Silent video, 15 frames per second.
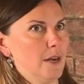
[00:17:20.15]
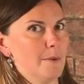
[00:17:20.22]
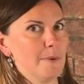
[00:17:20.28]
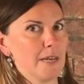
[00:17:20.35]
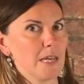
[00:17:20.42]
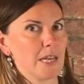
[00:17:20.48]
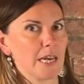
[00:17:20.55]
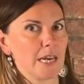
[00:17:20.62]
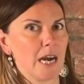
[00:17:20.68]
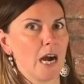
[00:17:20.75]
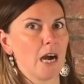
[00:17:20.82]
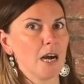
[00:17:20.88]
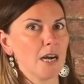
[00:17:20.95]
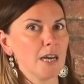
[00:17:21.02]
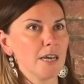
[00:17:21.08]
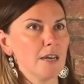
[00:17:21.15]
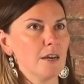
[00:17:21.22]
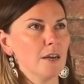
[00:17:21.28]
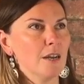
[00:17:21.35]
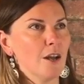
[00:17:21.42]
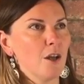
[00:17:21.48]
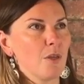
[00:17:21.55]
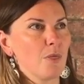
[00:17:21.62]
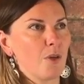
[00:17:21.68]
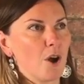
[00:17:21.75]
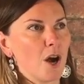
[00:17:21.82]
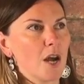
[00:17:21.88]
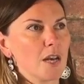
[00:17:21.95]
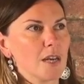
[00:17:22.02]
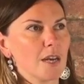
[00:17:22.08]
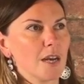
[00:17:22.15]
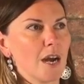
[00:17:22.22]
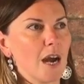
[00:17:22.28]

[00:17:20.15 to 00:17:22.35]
I mean, like I thought